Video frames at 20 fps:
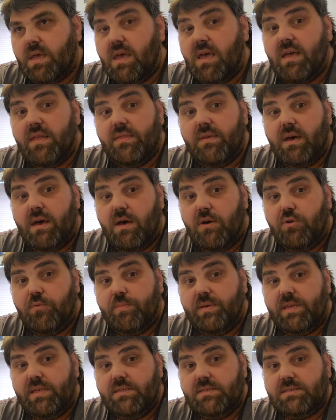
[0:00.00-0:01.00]
the whole
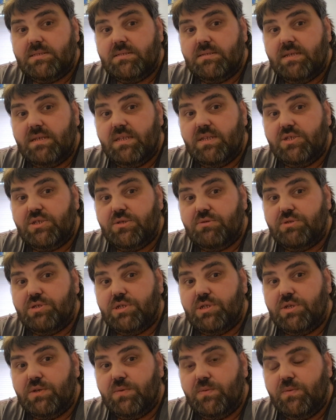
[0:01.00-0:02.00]
piece in issue
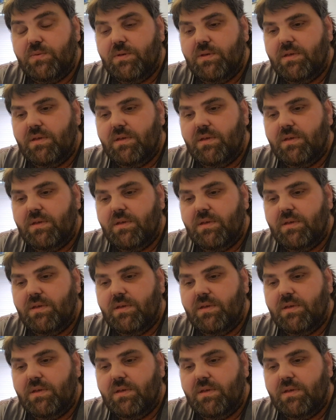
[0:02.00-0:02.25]
2.